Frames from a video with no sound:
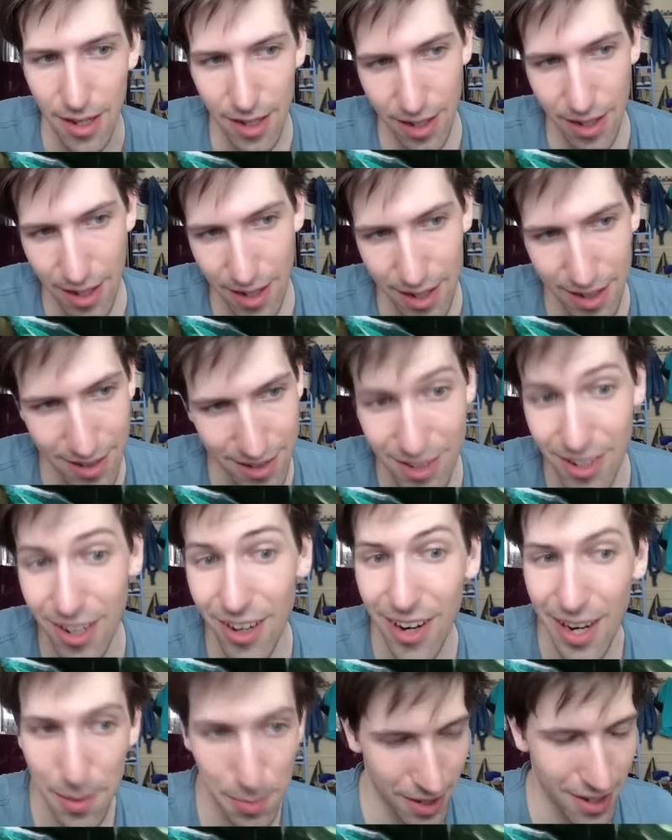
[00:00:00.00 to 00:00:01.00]
and you know
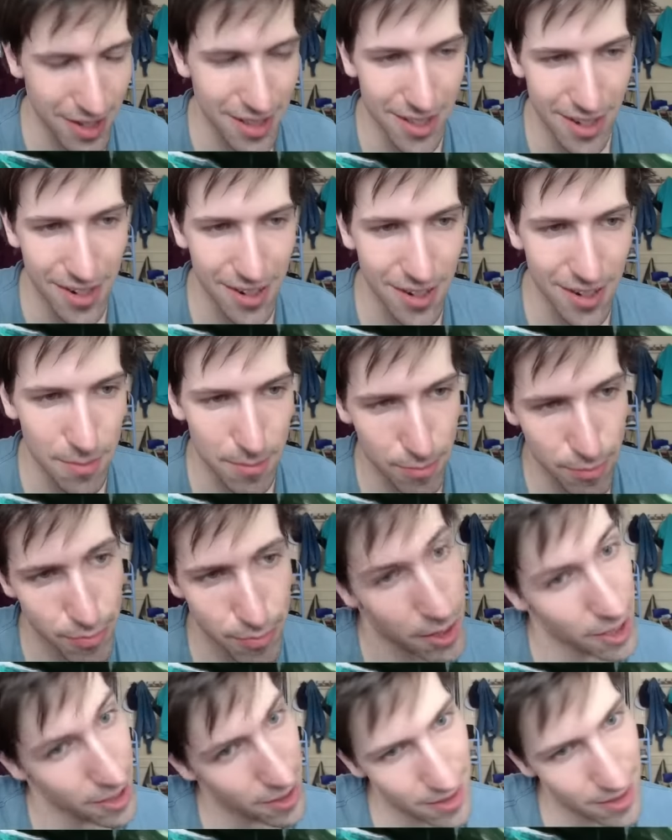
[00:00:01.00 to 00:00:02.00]
I'll play the card,
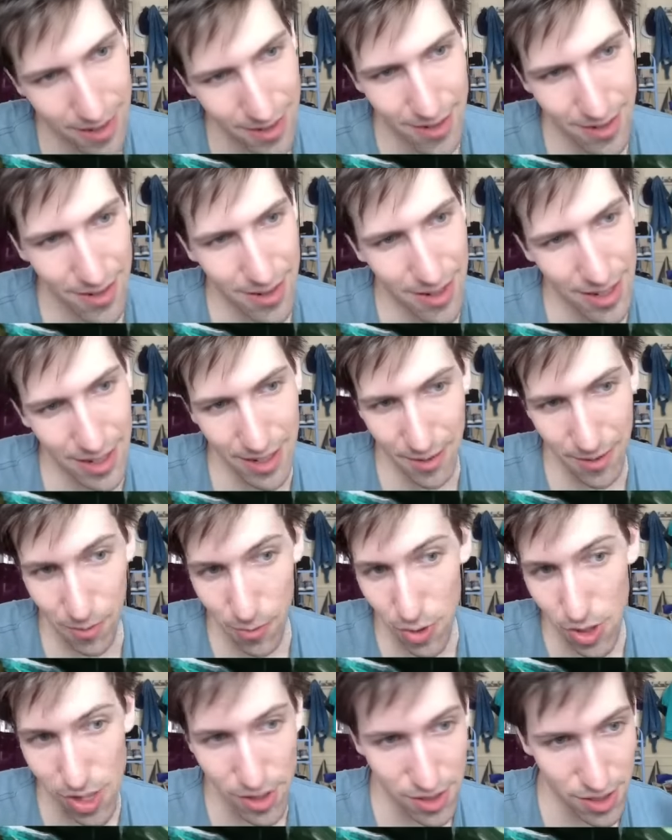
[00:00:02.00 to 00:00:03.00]
but
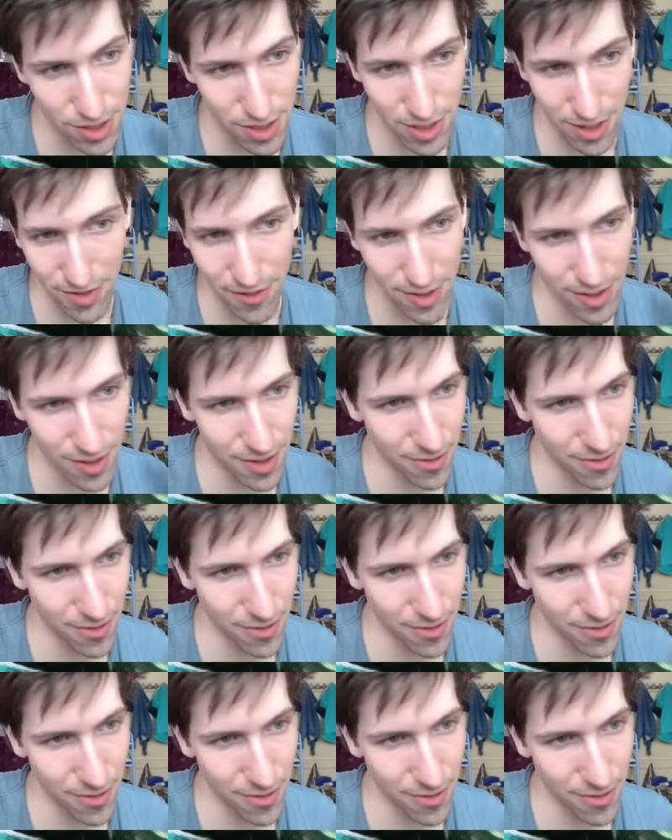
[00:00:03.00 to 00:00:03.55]
we're all sick of it.